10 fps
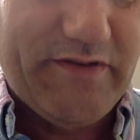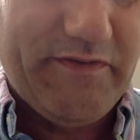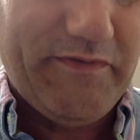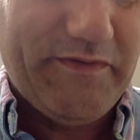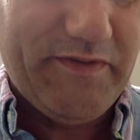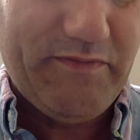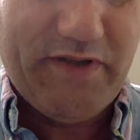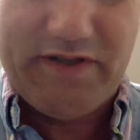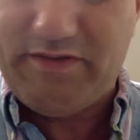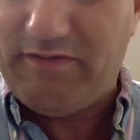2 for
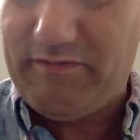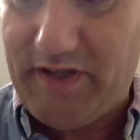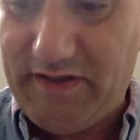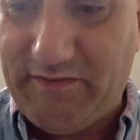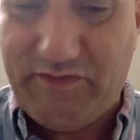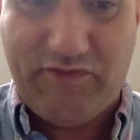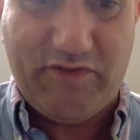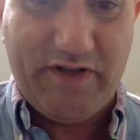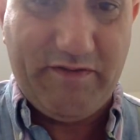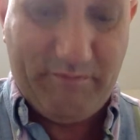$3. Don't buy them
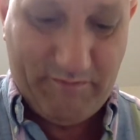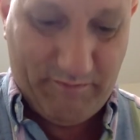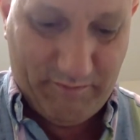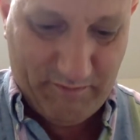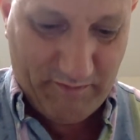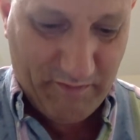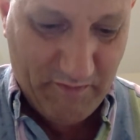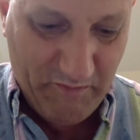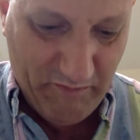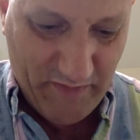10
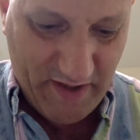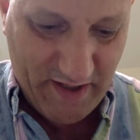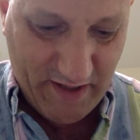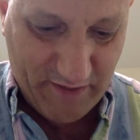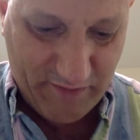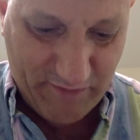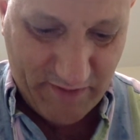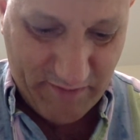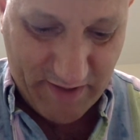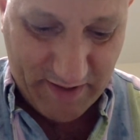or 20
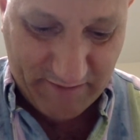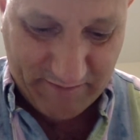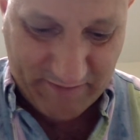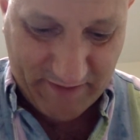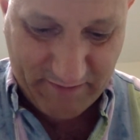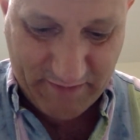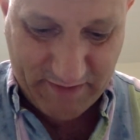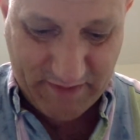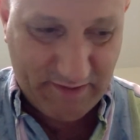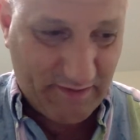packs for $5
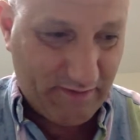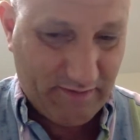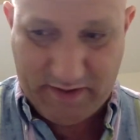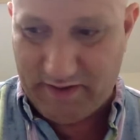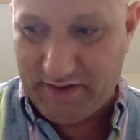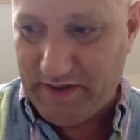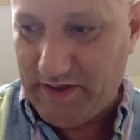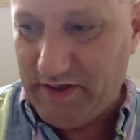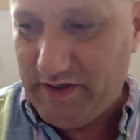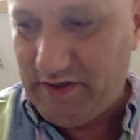isn't gonna work.
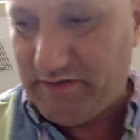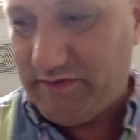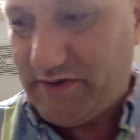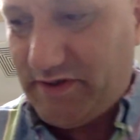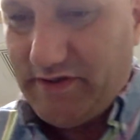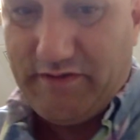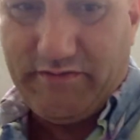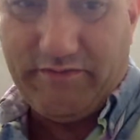So what you do,